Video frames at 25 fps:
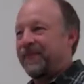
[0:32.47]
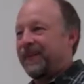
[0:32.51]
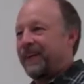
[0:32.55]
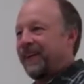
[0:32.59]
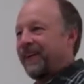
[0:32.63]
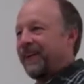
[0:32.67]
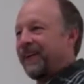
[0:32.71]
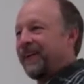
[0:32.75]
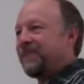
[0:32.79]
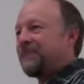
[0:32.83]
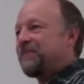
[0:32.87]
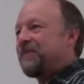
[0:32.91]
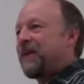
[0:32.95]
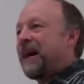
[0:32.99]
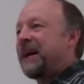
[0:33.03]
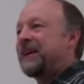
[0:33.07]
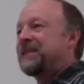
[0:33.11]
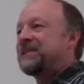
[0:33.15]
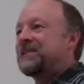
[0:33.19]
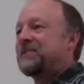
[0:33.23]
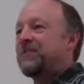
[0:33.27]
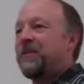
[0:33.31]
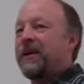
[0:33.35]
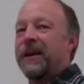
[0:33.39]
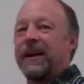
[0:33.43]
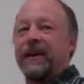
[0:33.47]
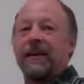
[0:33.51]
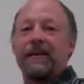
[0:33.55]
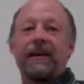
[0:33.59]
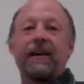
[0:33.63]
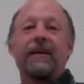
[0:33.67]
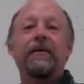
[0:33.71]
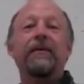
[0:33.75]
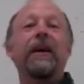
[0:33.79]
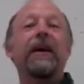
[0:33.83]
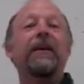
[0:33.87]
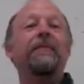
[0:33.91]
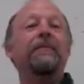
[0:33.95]
All right, past 20.
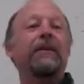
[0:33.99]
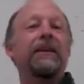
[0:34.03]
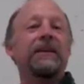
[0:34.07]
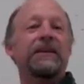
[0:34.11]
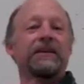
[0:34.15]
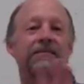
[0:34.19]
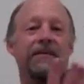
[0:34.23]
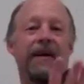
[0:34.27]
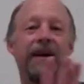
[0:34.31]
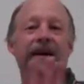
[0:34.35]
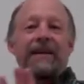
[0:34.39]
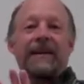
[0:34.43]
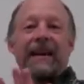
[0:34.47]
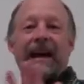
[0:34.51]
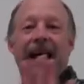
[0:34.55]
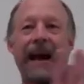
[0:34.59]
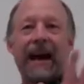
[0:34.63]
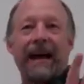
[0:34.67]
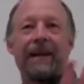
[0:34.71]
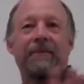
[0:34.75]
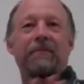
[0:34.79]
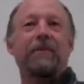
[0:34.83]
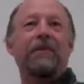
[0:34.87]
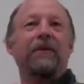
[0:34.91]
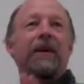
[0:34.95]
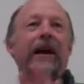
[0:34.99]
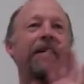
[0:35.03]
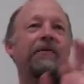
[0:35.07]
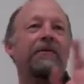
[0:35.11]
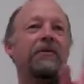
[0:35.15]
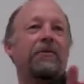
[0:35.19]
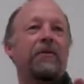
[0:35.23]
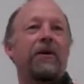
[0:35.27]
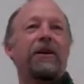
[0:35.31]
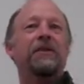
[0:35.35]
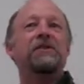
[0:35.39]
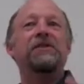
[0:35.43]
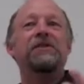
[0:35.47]
And that means my dad will have
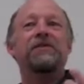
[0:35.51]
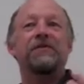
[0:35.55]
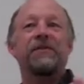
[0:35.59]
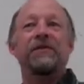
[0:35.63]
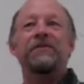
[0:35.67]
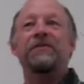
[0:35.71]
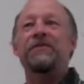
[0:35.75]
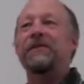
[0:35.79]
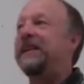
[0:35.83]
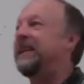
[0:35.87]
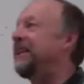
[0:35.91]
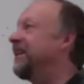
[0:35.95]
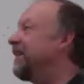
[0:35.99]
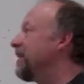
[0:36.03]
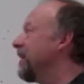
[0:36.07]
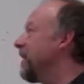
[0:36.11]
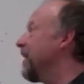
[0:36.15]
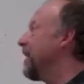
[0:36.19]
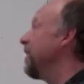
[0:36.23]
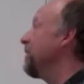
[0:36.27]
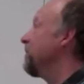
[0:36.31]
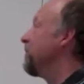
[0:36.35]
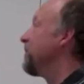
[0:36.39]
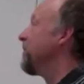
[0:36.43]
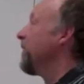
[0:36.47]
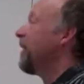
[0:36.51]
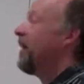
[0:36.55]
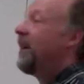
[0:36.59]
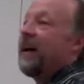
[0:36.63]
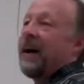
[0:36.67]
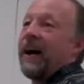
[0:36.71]
to watch it 15 times.